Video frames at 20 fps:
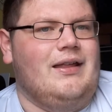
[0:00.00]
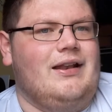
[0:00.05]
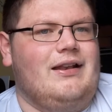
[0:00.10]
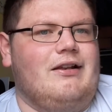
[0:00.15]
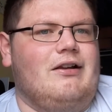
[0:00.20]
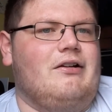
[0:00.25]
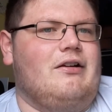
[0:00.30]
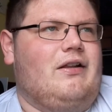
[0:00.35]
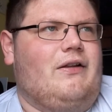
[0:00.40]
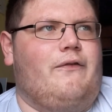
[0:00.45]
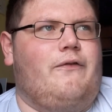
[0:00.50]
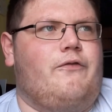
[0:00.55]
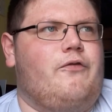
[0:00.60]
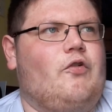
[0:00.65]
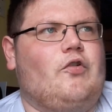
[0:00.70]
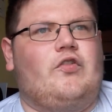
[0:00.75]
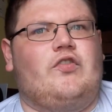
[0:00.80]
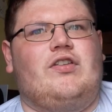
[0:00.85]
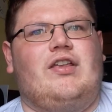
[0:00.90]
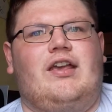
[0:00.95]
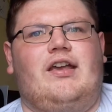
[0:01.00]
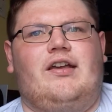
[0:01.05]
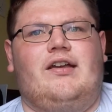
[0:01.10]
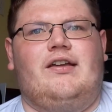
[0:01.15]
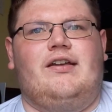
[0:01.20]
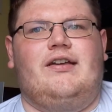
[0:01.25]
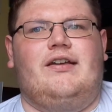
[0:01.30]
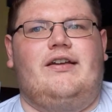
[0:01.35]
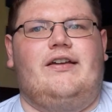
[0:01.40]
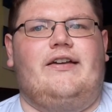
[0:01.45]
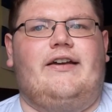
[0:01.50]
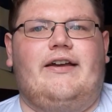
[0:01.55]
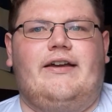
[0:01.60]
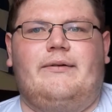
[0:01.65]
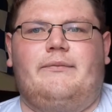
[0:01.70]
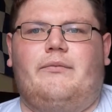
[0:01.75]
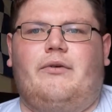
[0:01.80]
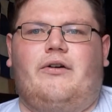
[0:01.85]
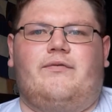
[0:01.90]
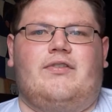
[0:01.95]
Literally the first thing
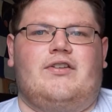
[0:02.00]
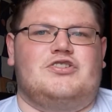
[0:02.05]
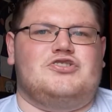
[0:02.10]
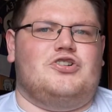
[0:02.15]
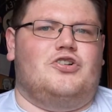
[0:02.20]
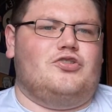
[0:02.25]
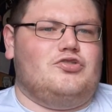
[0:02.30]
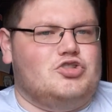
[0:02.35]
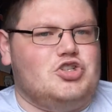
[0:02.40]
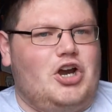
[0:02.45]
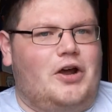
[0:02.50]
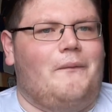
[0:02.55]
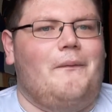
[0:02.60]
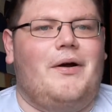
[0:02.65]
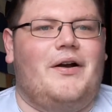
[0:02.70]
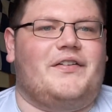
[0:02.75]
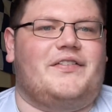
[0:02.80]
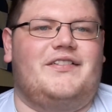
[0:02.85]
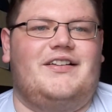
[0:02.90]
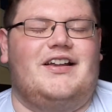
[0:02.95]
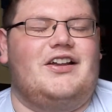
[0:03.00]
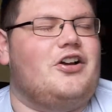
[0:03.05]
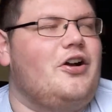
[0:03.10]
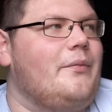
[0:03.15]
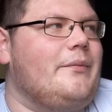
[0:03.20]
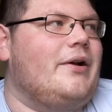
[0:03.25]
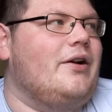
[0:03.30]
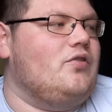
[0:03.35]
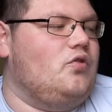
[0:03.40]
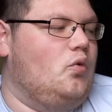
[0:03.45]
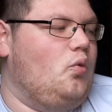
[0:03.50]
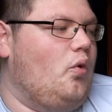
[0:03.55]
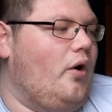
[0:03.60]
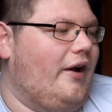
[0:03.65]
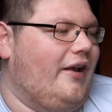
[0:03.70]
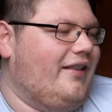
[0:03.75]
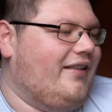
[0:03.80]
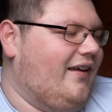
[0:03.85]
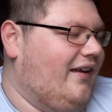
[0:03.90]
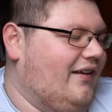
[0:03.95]
of the show, Jon Moxley coming out the
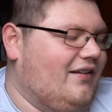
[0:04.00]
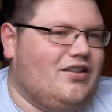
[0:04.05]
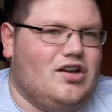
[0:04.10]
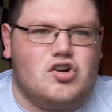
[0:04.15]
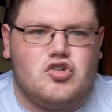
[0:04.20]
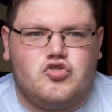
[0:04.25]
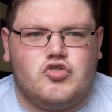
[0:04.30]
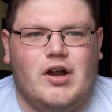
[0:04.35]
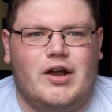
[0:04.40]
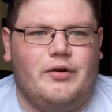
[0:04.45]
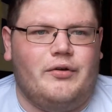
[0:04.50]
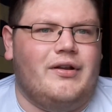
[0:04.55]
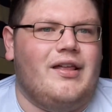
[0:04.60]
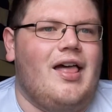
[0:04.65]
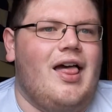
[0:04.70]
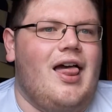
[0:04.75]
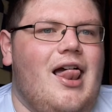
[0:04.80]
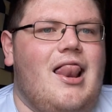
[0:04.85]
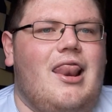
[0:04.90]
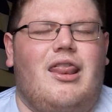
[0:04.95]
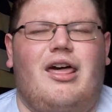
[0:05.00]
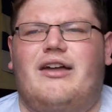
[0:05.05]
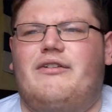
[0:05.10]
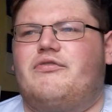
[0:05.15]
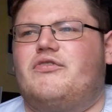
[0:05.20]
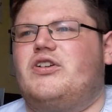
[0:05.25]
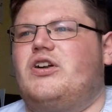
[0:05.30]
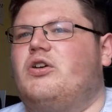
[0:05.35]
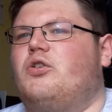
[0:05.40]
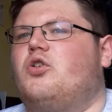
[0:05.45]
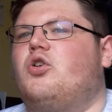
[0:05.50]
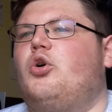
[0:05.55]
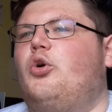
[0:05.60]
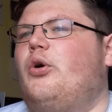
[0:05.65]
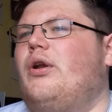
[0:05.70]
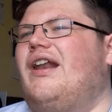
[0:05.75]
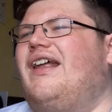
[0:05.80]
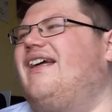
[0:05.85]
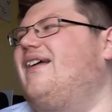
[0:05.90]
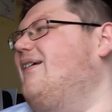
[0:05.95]
wild thing, the crowd, live crowd
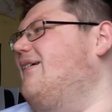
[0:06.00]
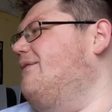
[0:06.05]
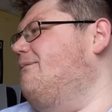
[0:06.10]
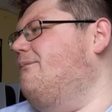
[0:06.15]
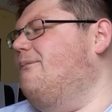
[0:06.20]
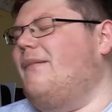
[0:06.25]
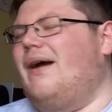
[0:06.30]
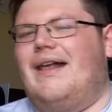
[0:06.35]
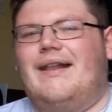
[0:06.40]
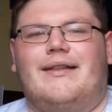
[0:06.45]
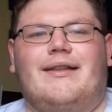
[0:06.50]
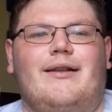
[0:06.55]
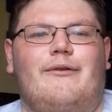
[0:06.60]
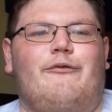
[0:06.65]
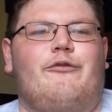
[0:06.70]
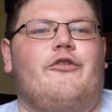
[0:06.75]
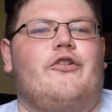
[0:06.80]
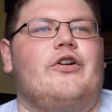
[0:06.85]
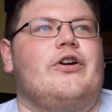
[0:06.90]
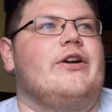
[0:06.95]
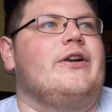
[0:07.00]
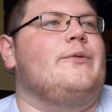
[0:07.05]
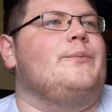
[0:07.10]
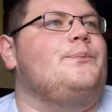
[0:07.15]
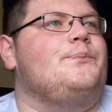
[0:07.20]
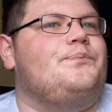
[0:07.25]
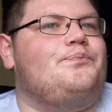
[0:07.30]
going mental for